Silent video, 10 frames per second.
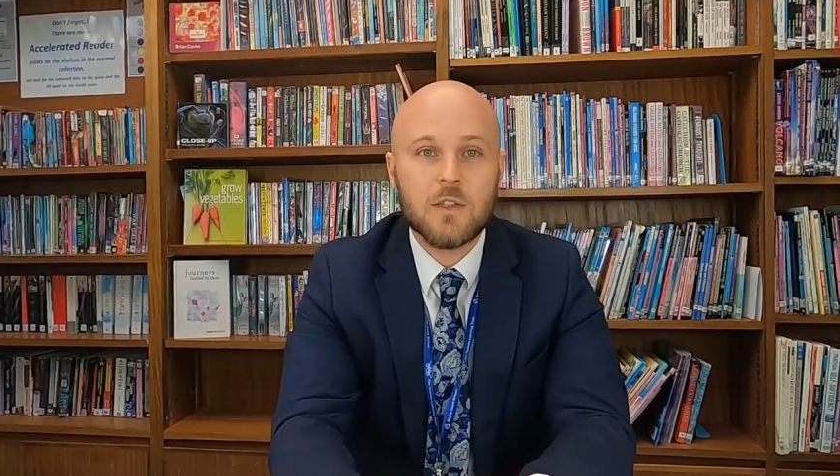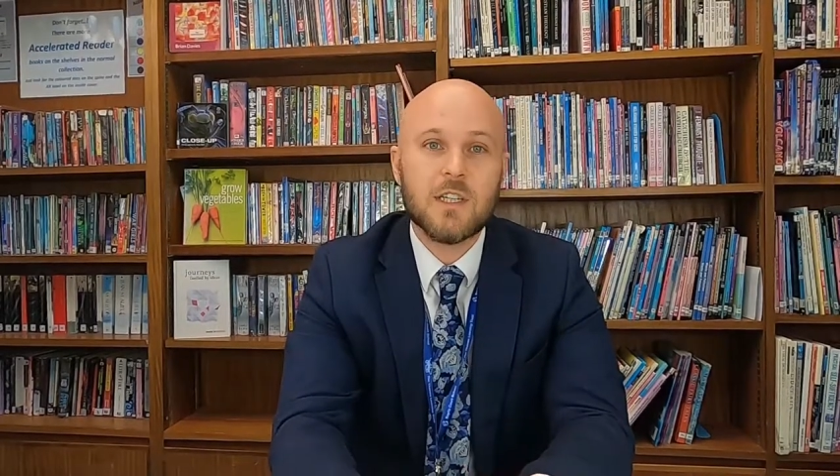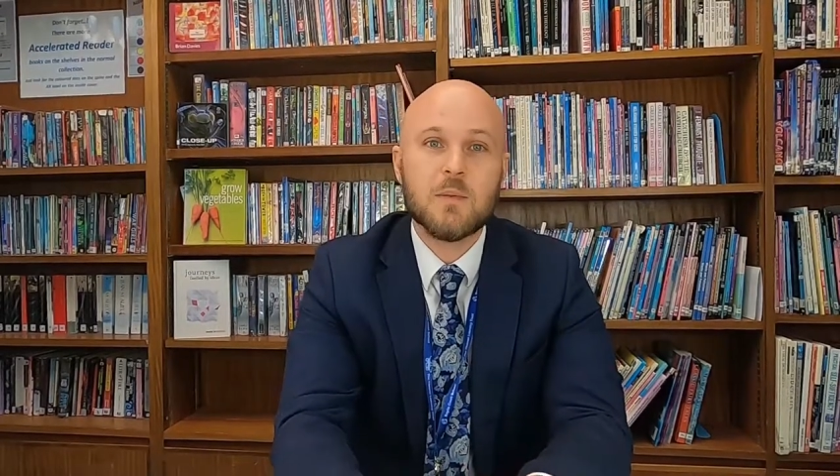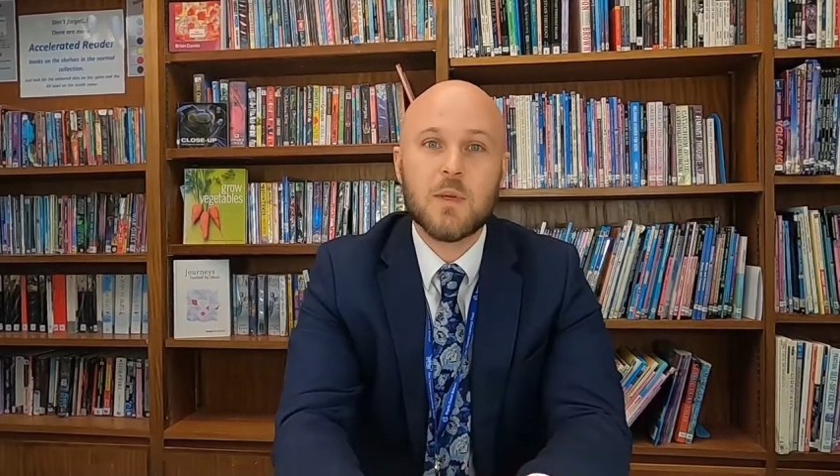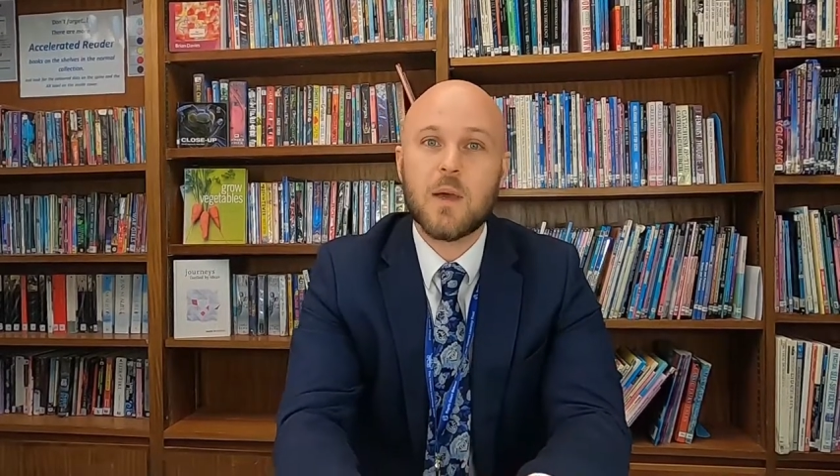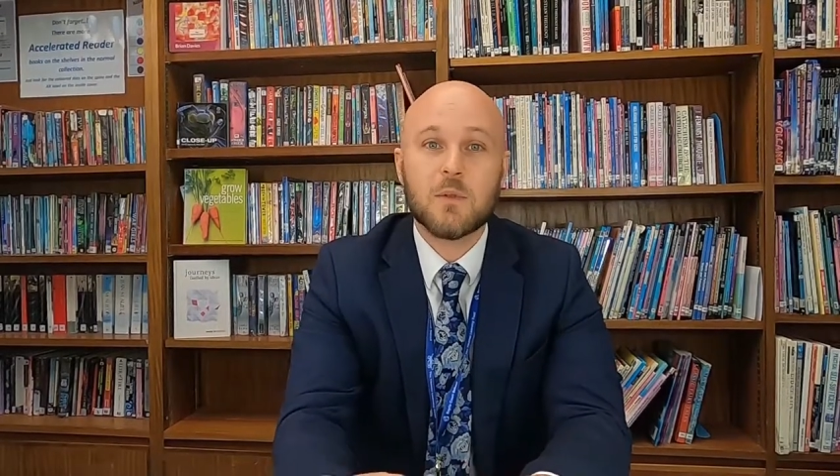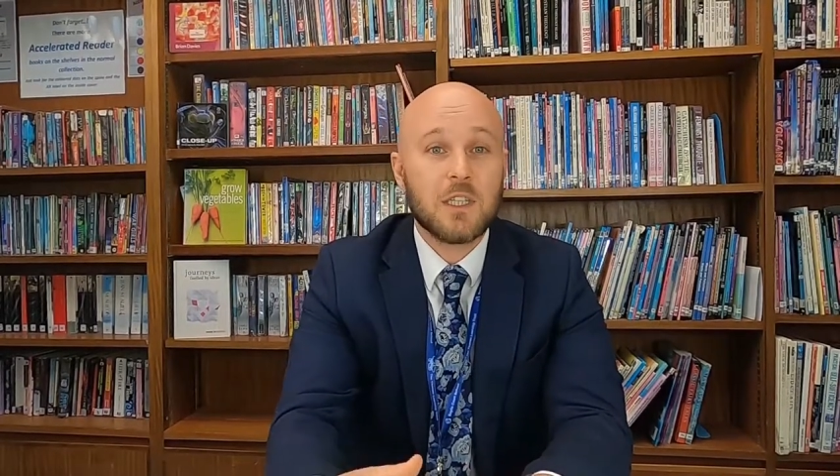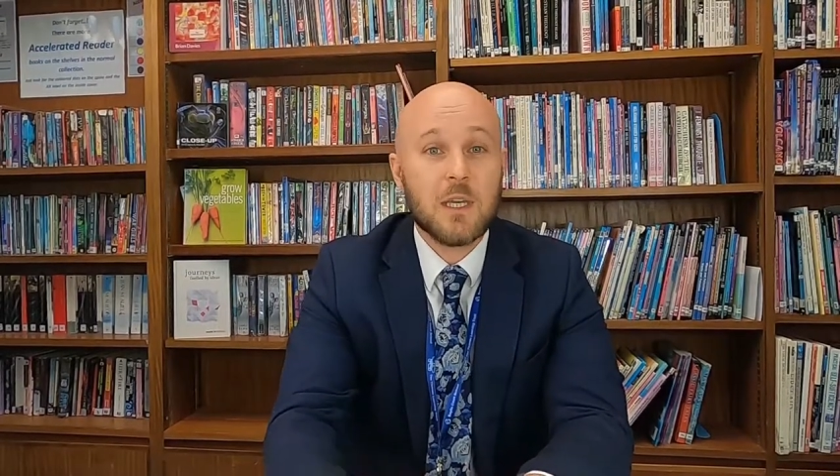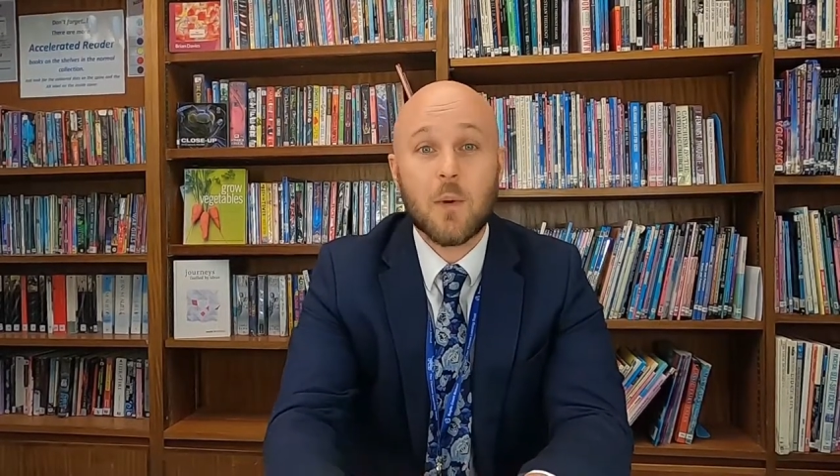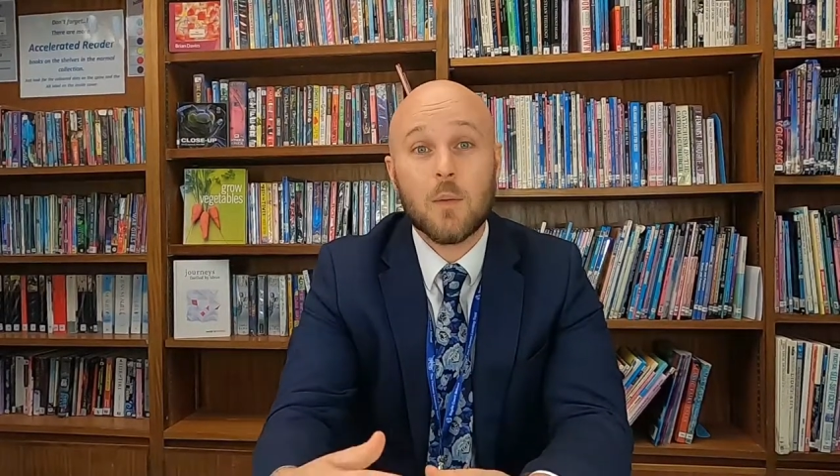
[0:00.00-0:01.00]
You need to be able
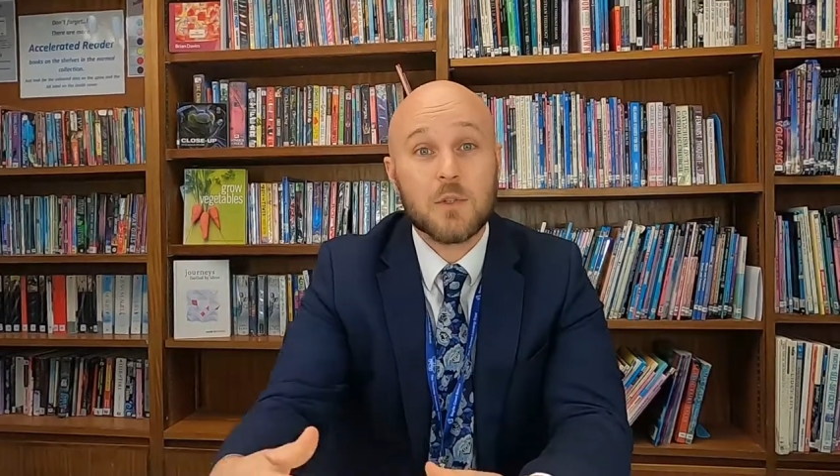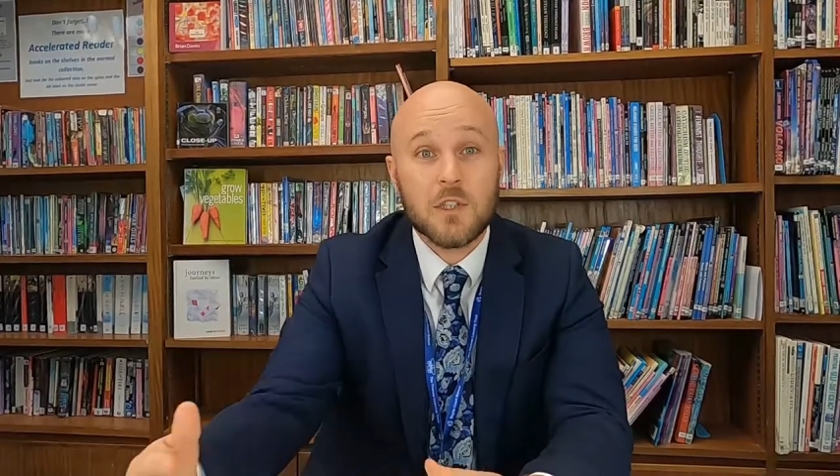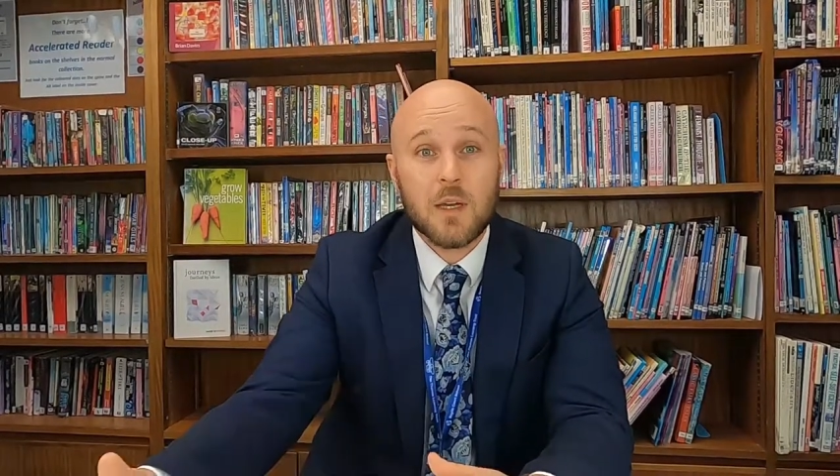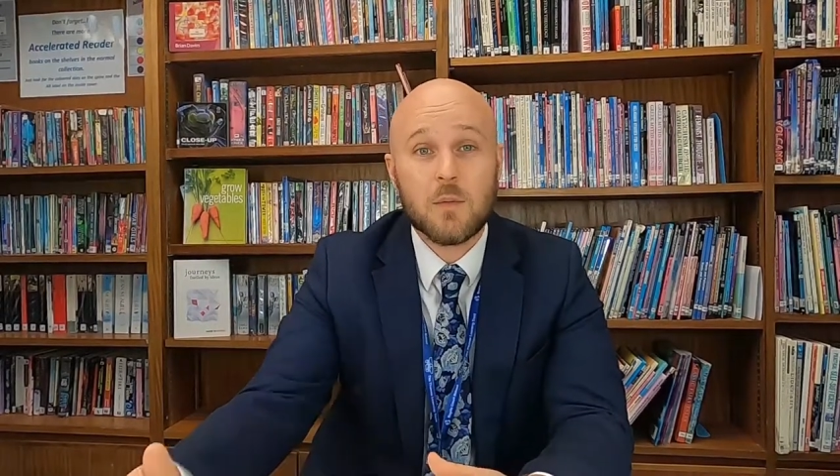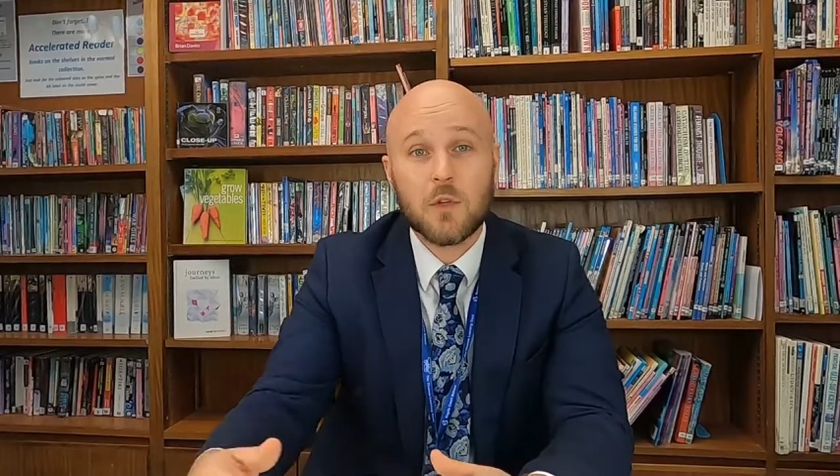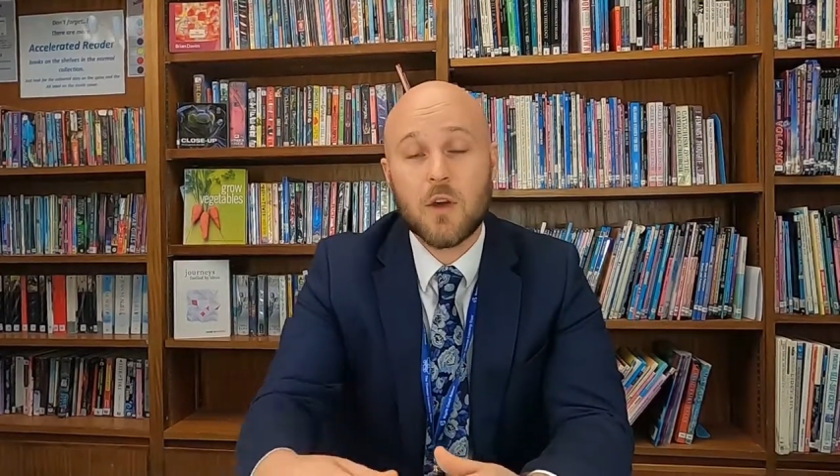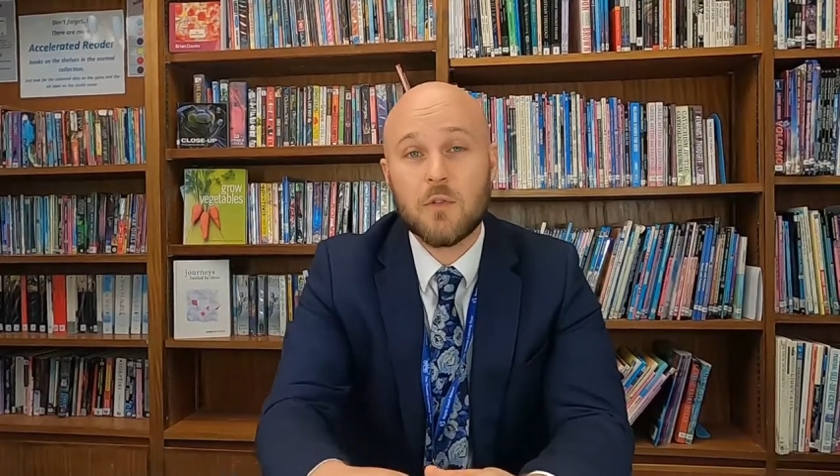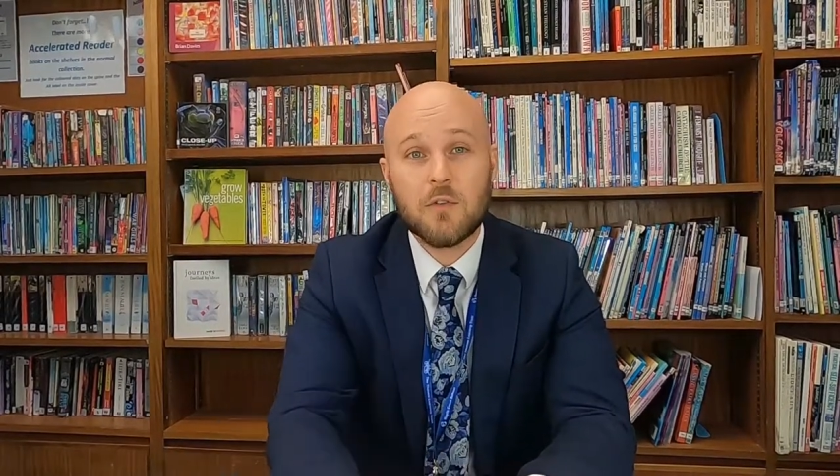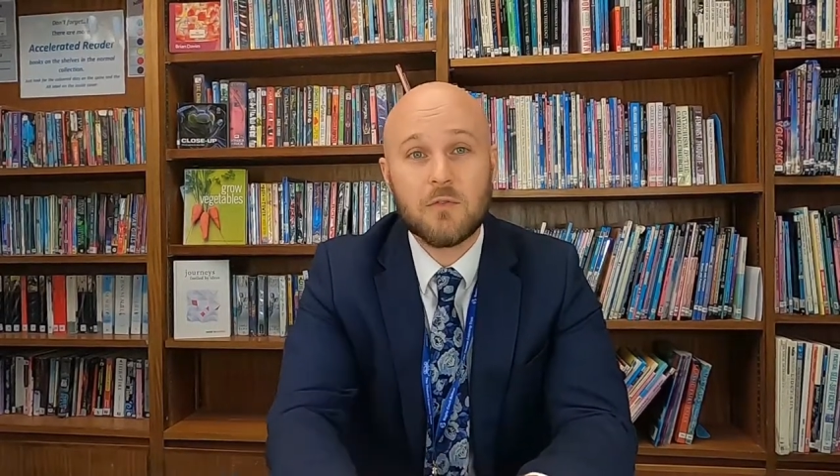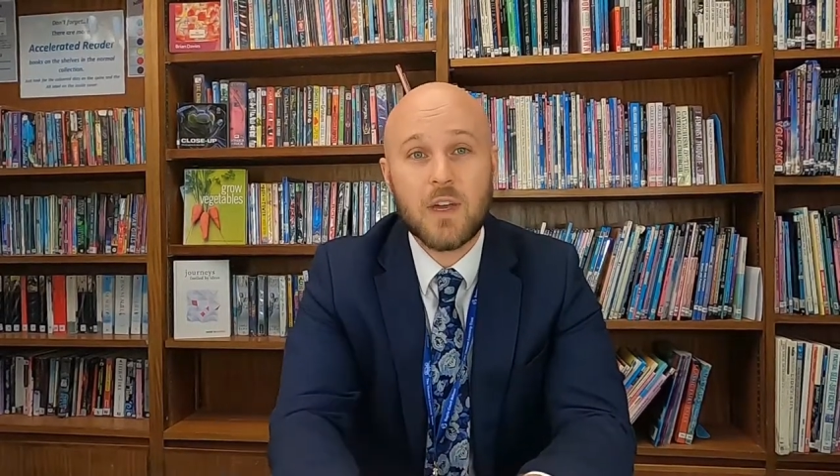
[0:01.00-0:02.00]
to keep up to date with
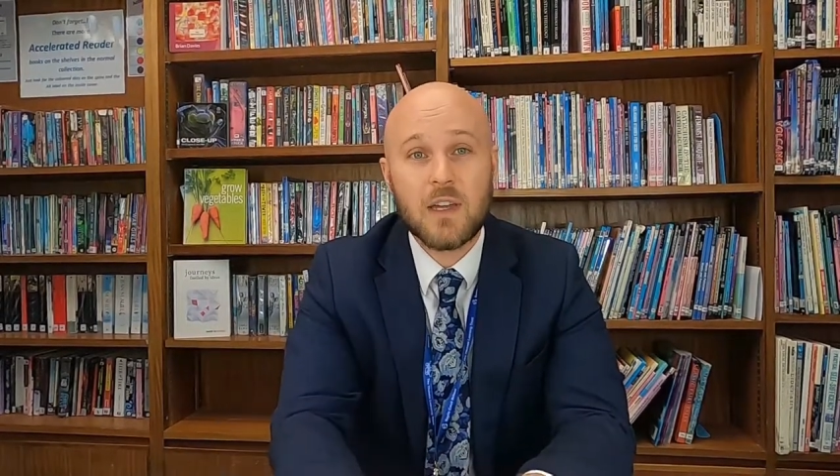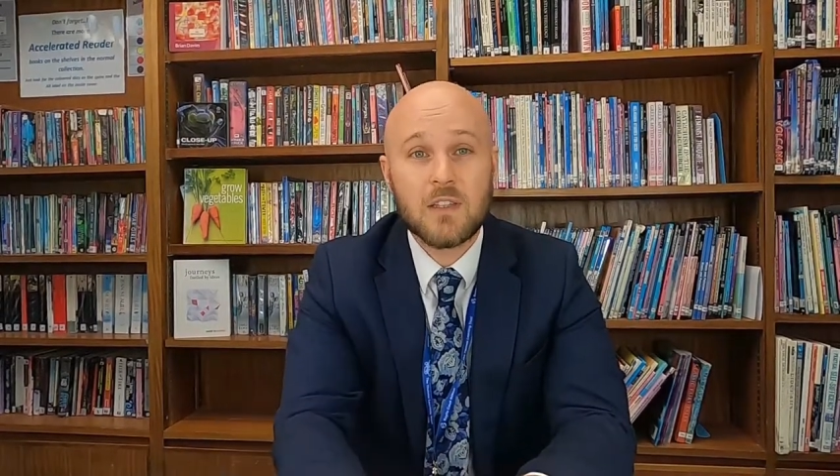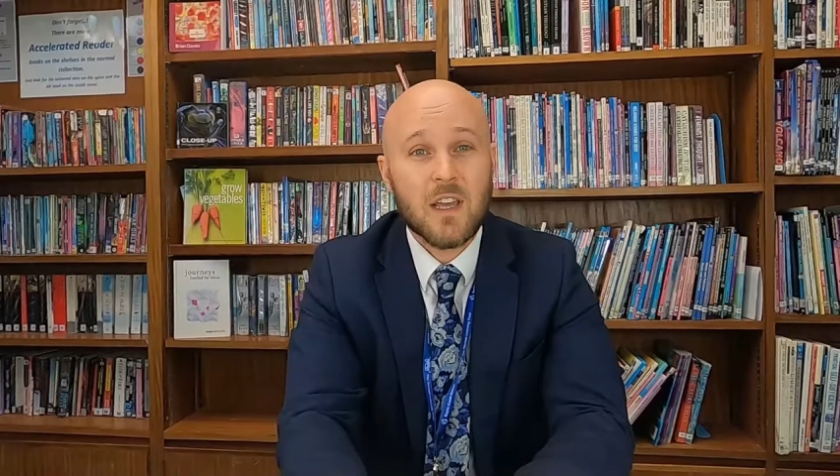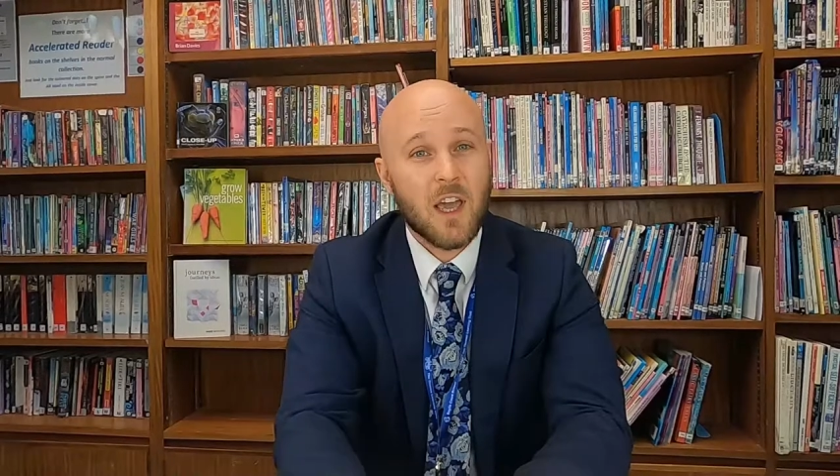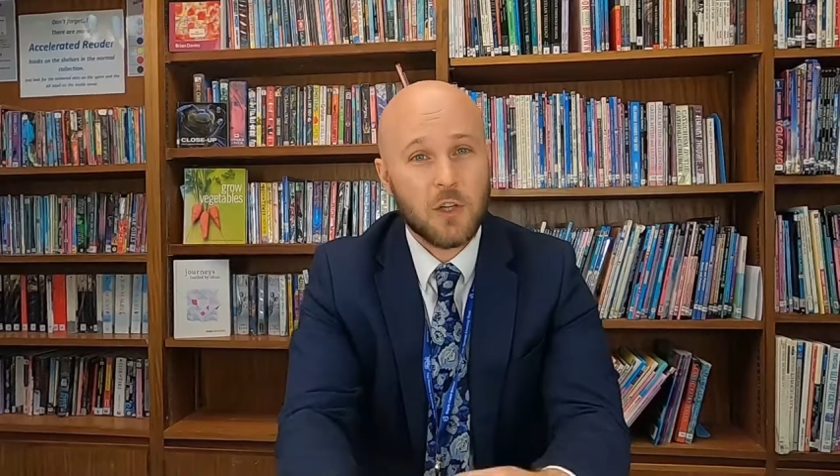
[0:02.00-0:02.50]
current affairs